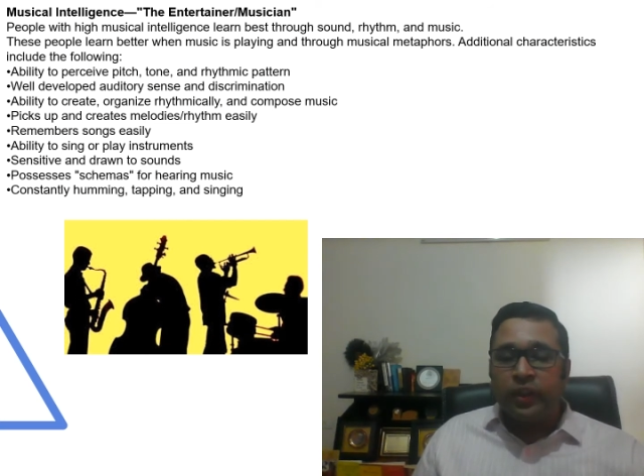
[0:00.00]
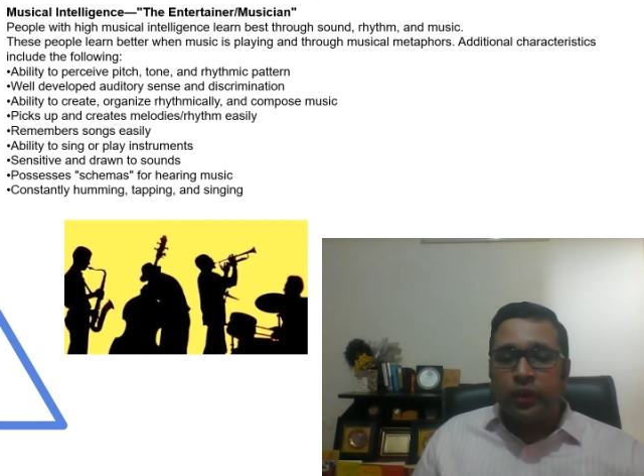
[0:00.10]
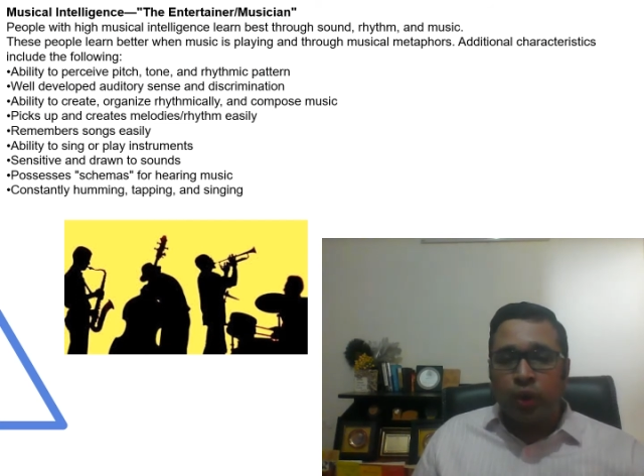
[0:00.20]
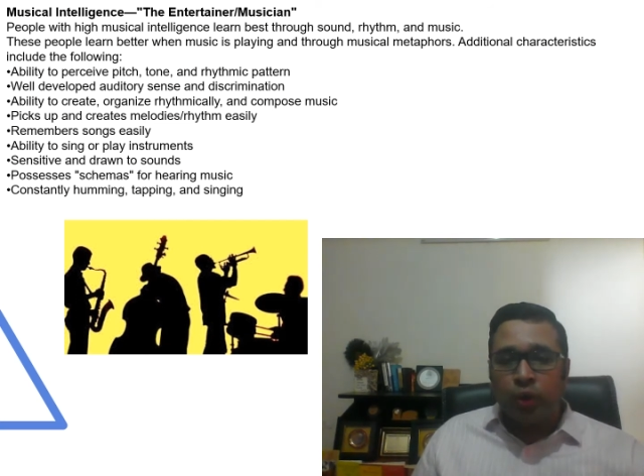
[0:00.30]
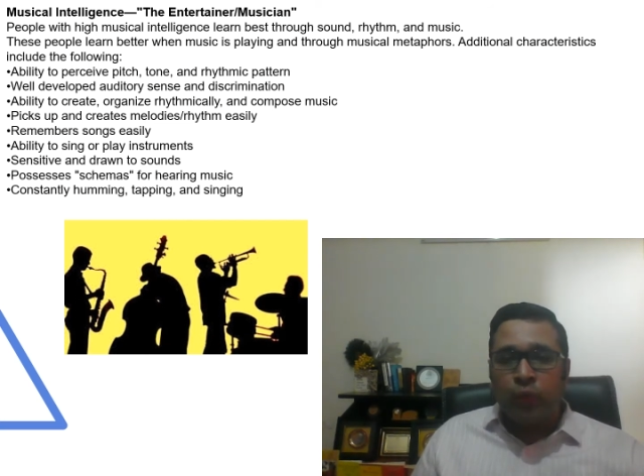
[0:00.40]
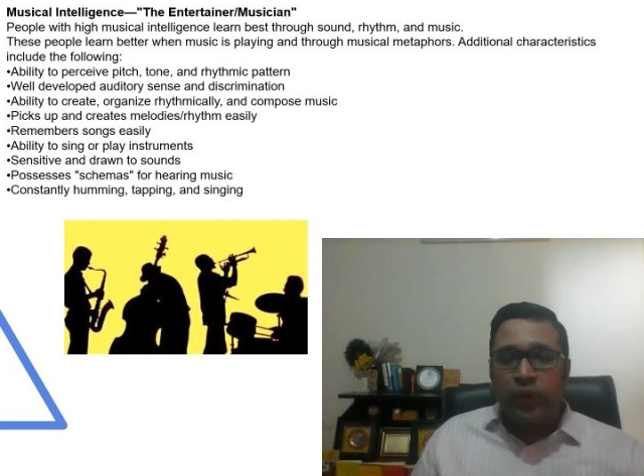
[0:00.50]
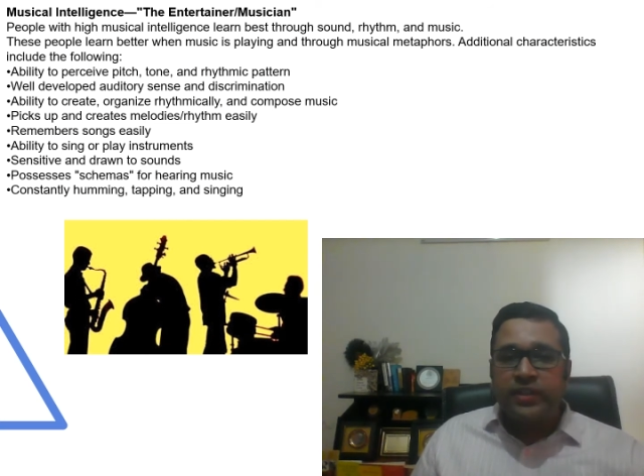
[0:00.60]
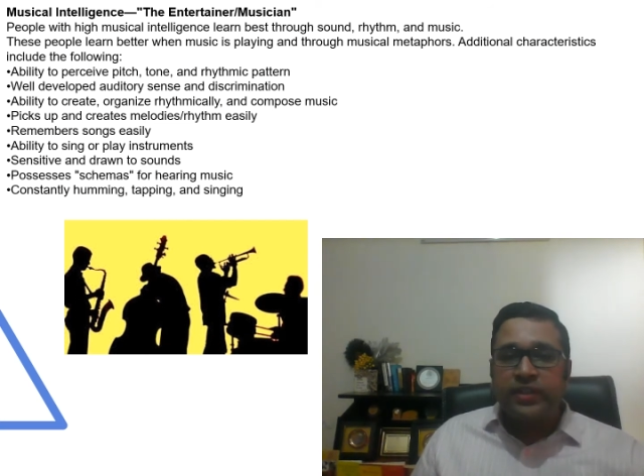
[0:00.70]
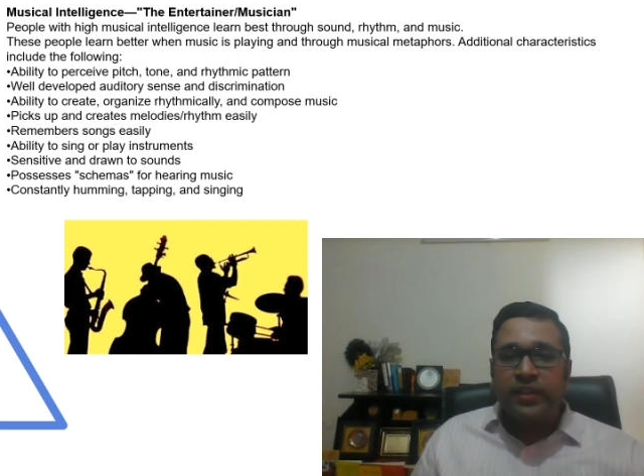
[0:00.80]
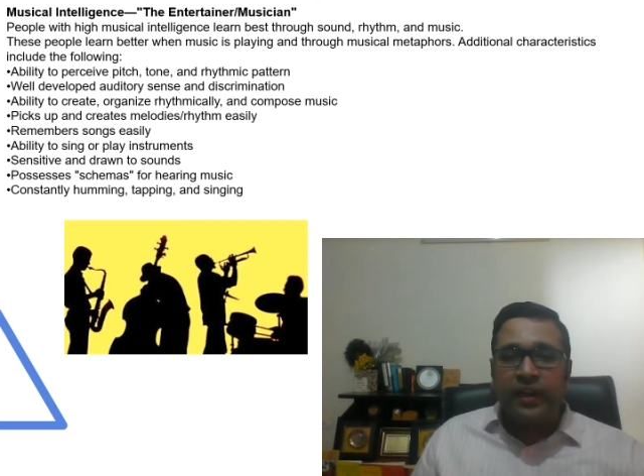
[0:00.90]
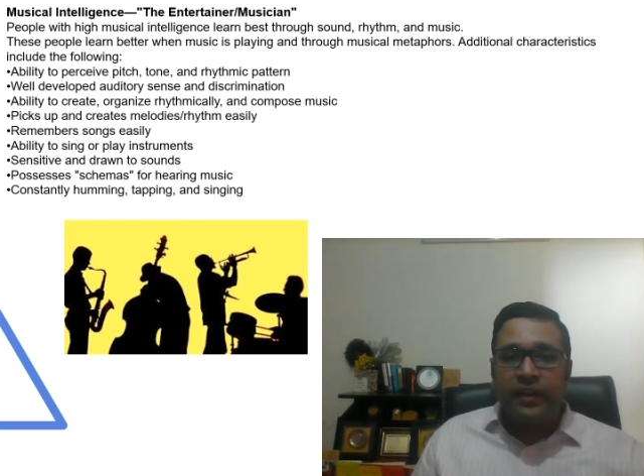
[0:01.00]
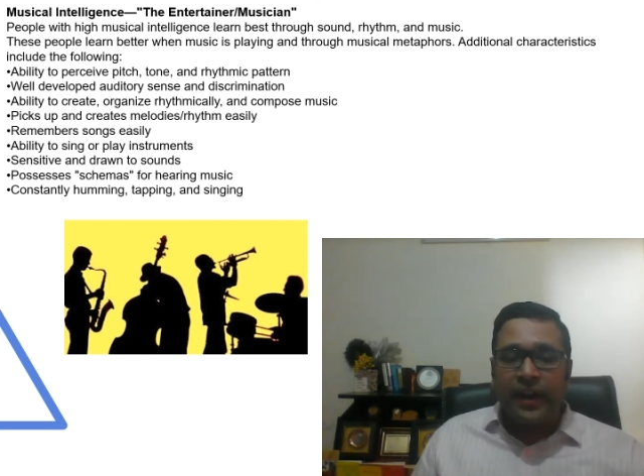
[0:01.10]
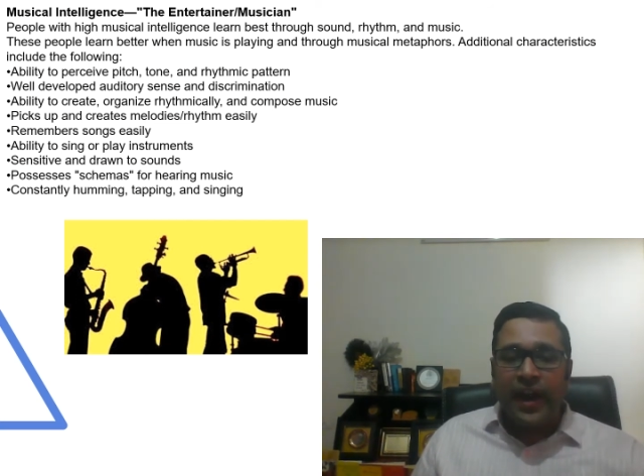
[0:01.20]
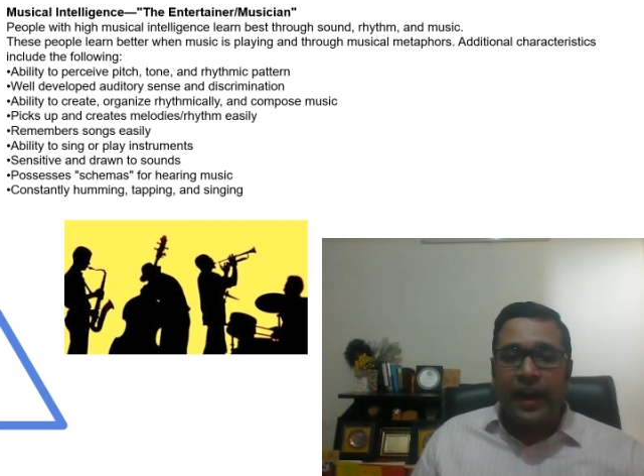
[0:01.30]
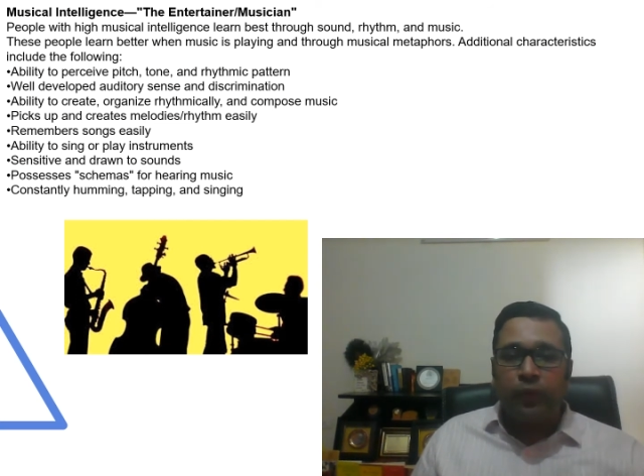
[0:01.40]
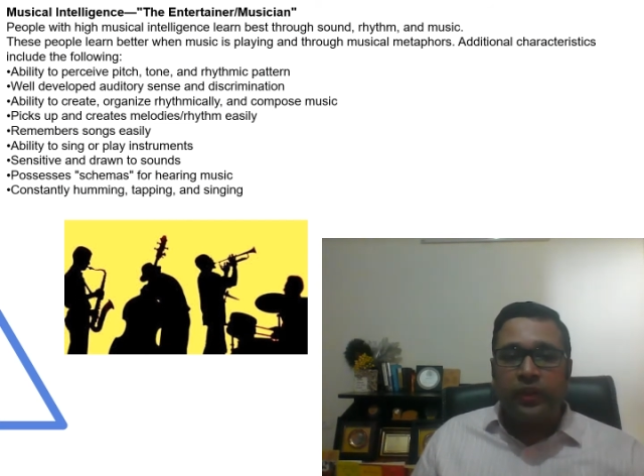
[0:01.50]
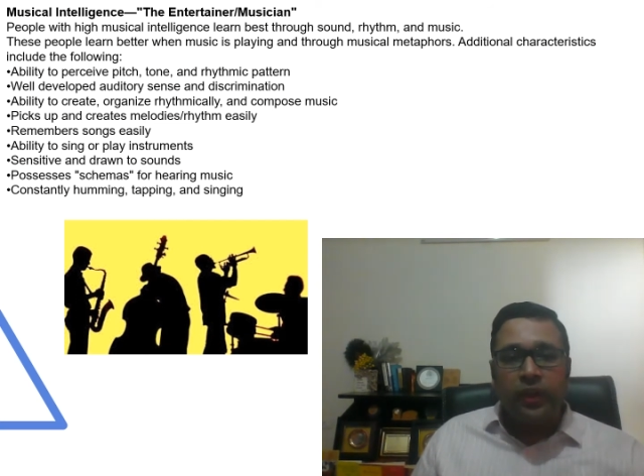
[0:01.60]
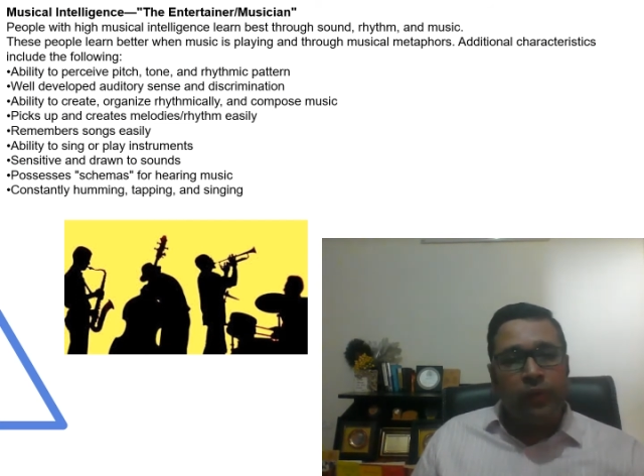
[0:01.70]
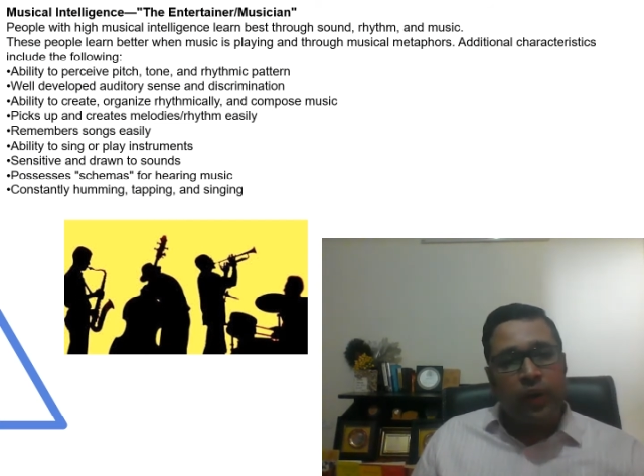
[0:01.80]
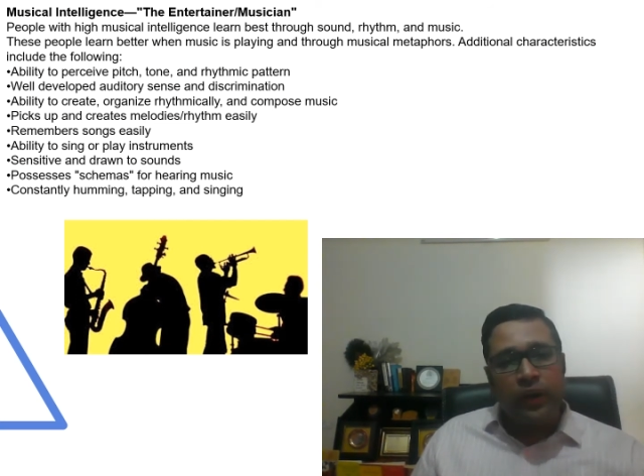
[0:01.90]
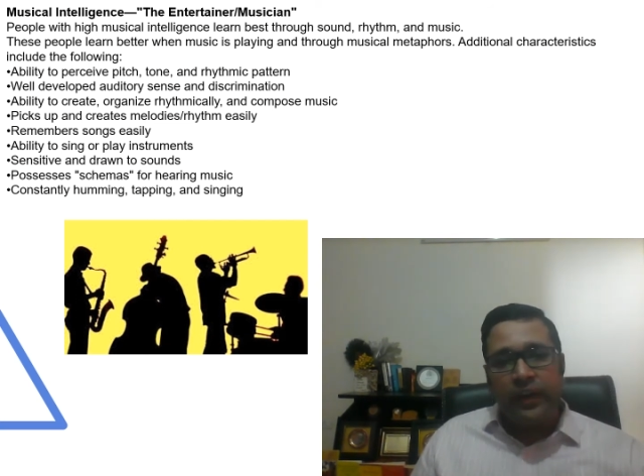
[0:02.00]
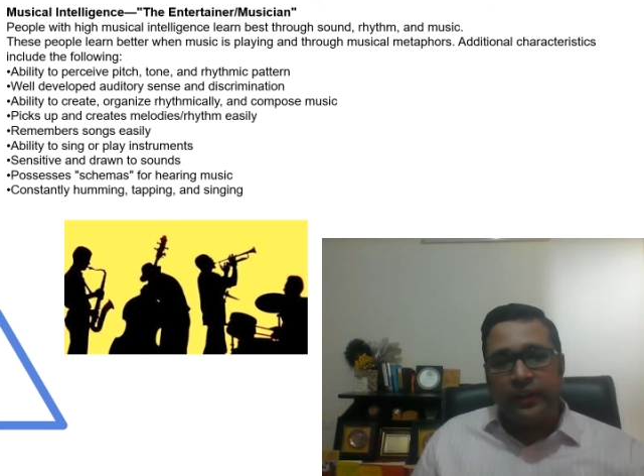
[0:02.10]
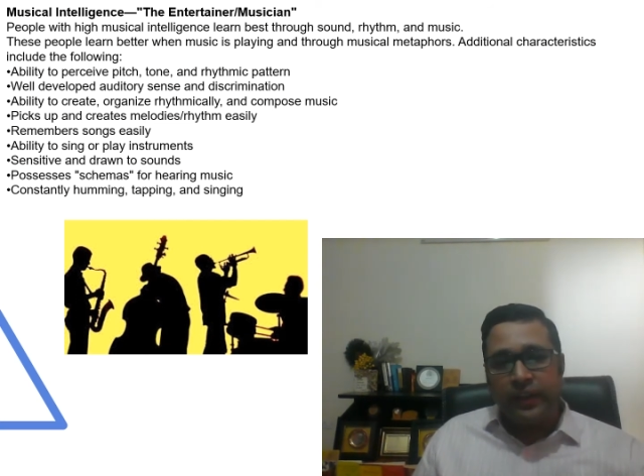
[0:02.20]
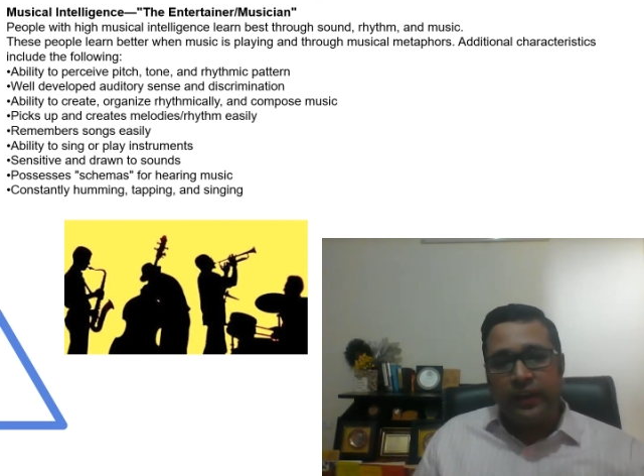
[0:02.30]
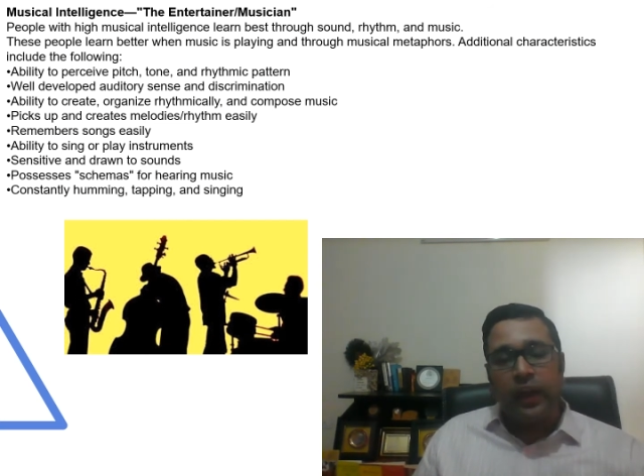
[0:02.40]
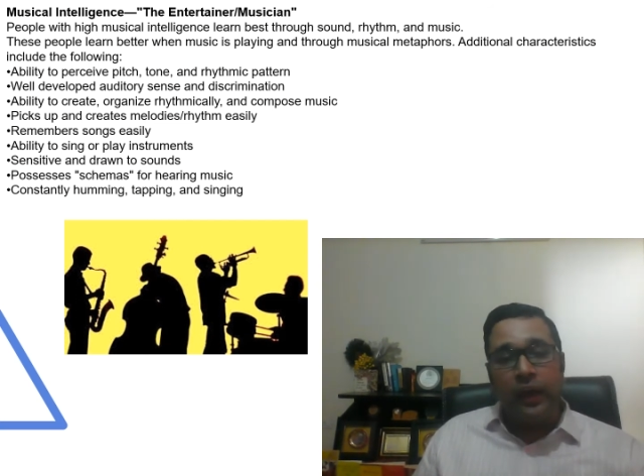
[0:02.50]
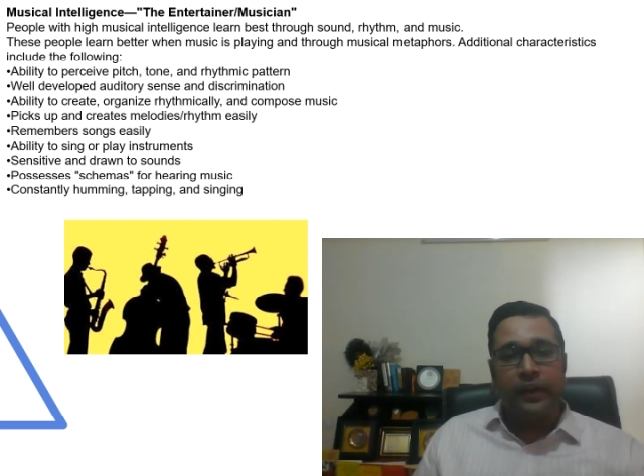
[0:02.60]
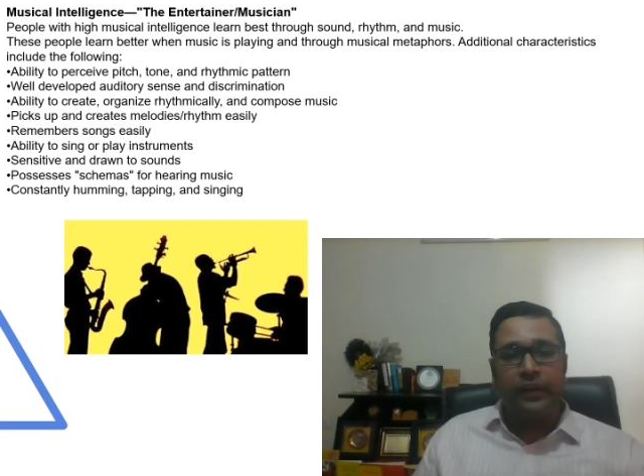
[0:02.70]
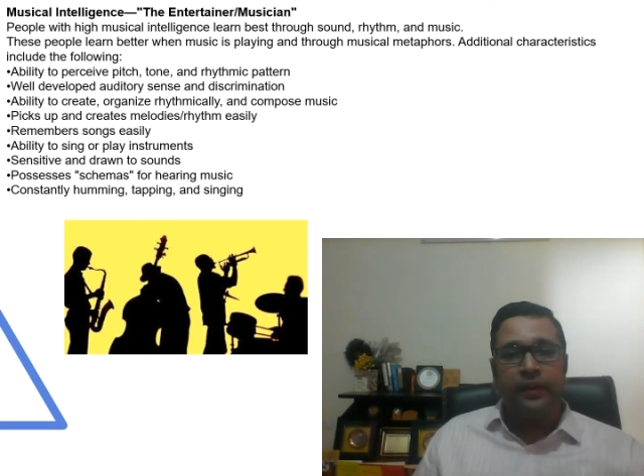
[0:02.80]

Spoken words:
through which they interact with the world and they learn.